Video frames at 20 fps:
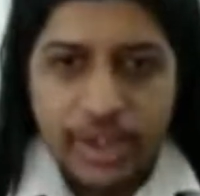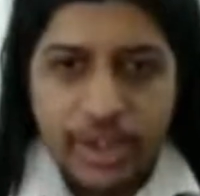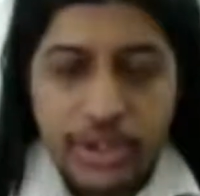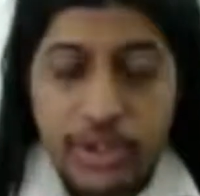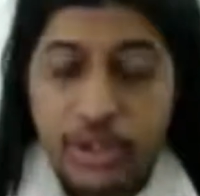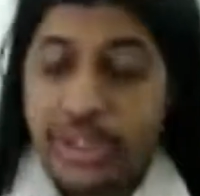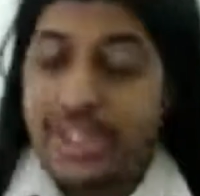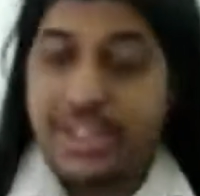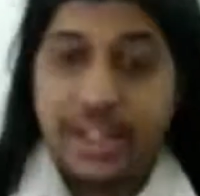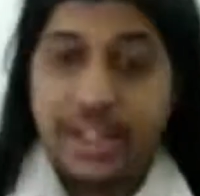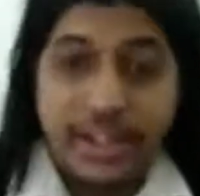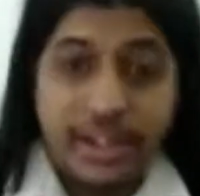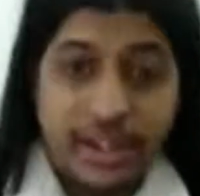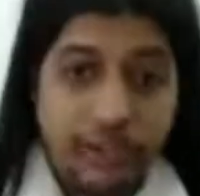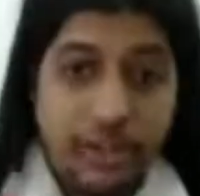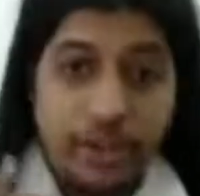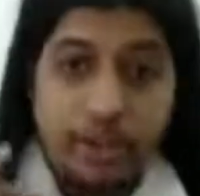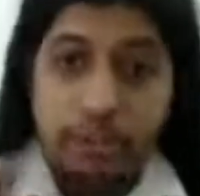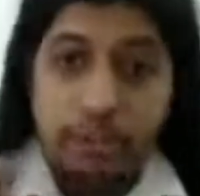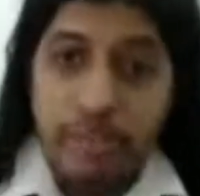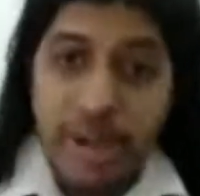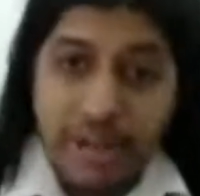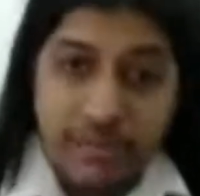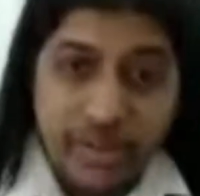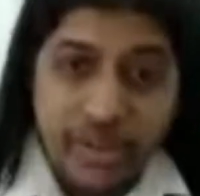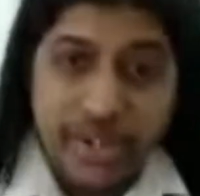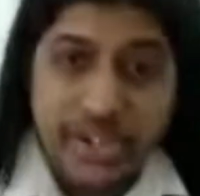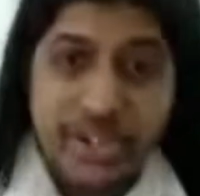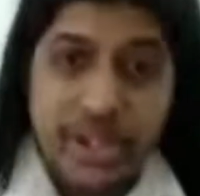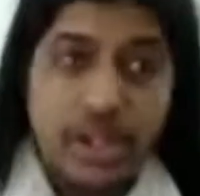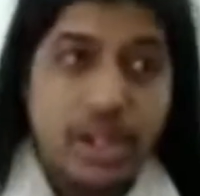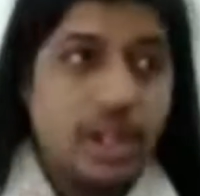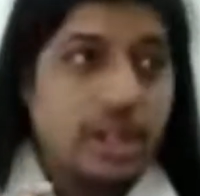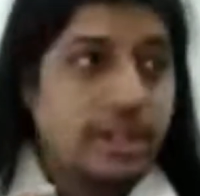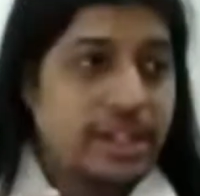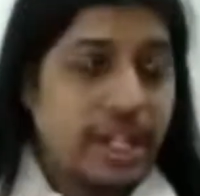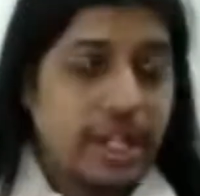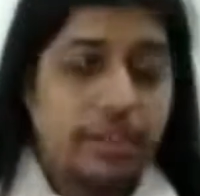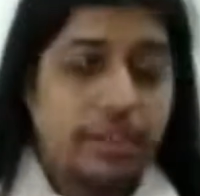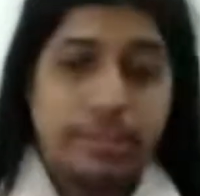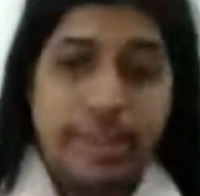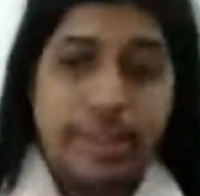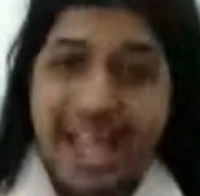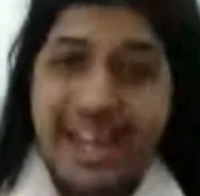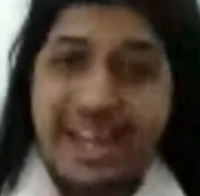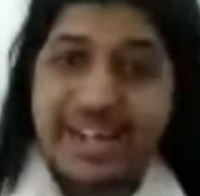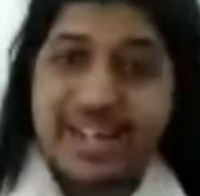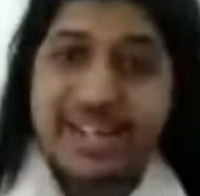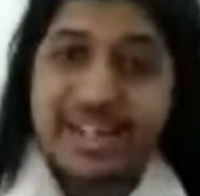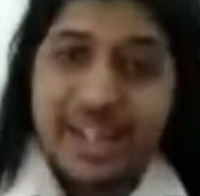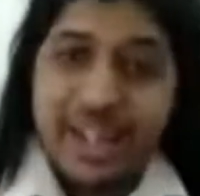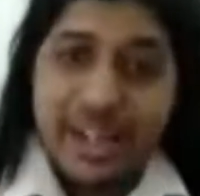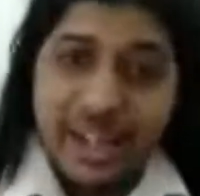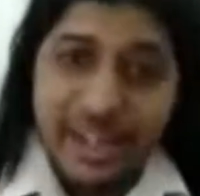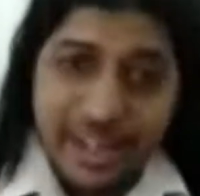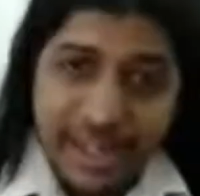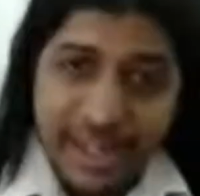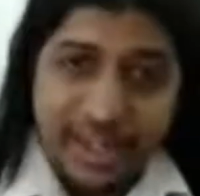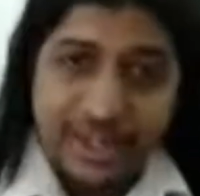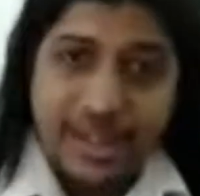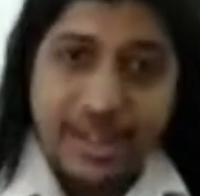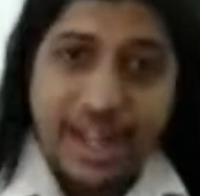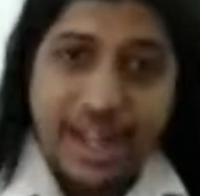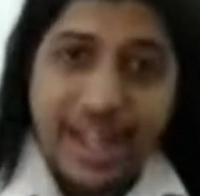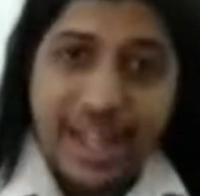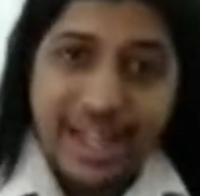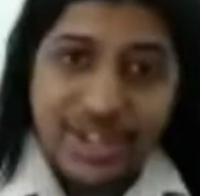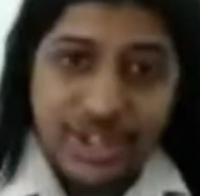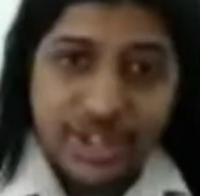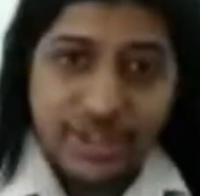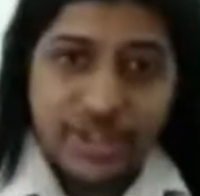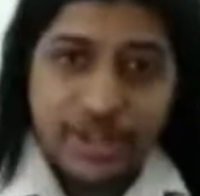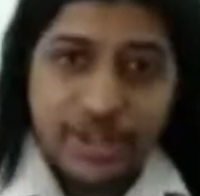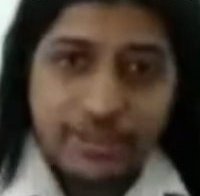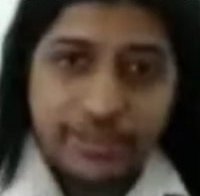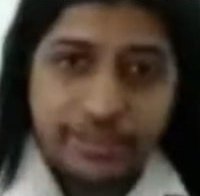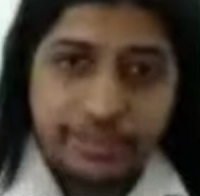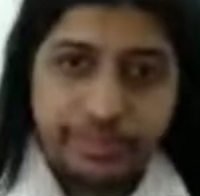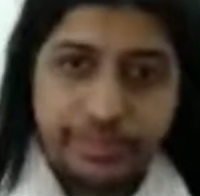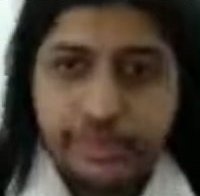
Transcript: So these are the different benefits that parents get as such.